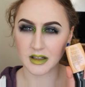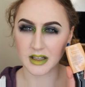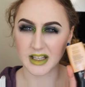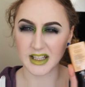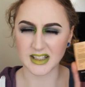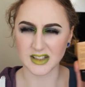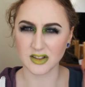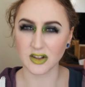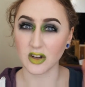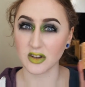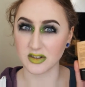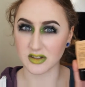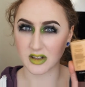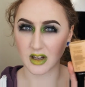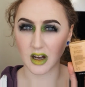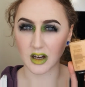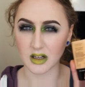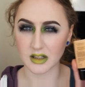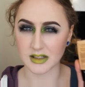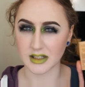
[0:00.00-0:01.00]
It's not as
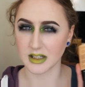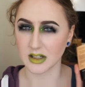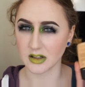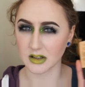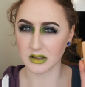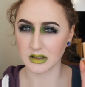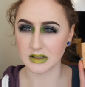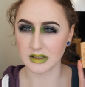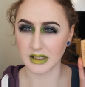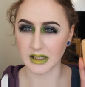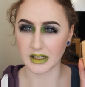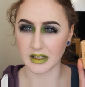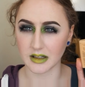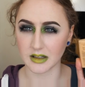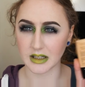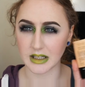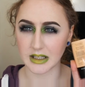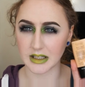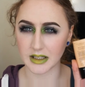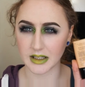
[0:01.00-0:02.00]
dark as it looks in
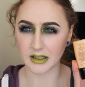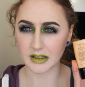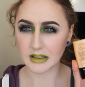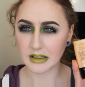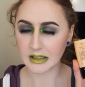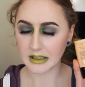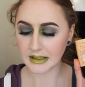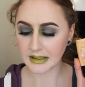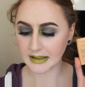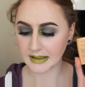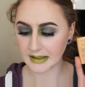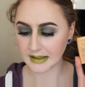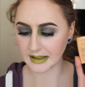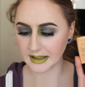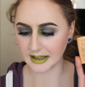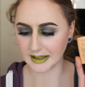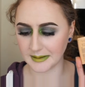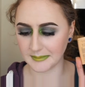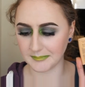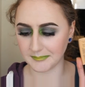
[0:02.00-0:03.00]
here.
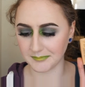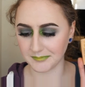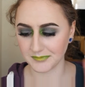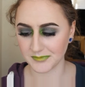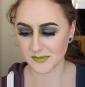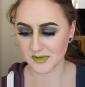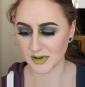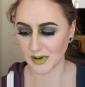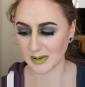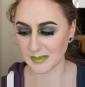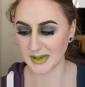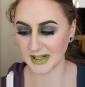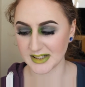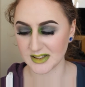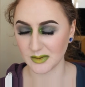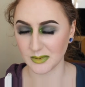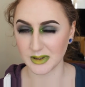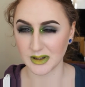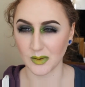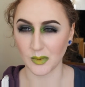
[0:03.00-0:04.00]
So I mixed
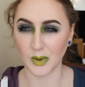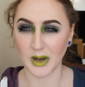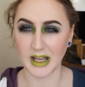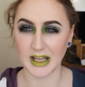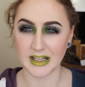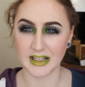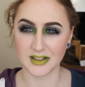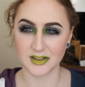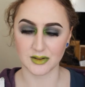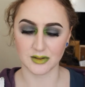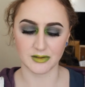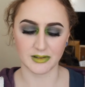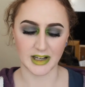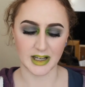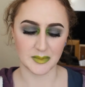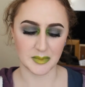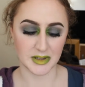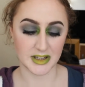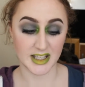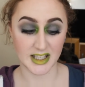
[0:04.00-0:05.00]
it with the white and it's
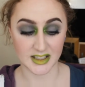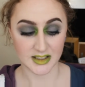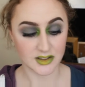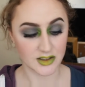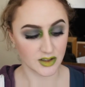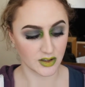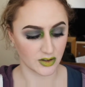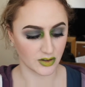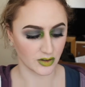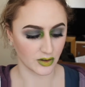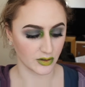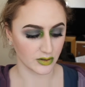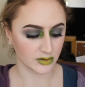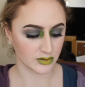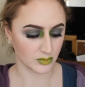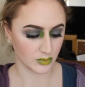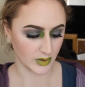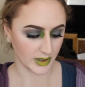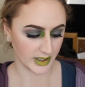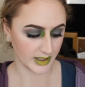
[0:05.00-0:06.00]
alright, but that's not
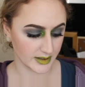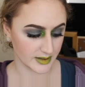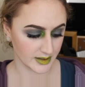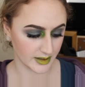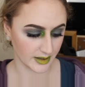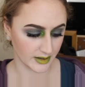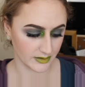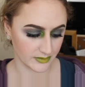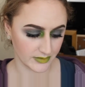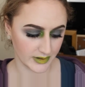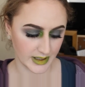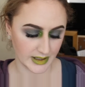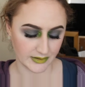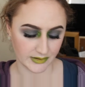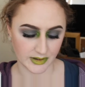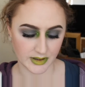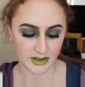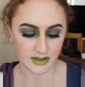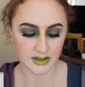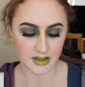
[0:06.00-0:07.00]
why it's an
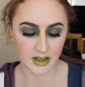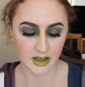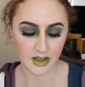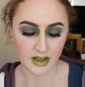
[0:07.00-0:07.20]
unfavourite.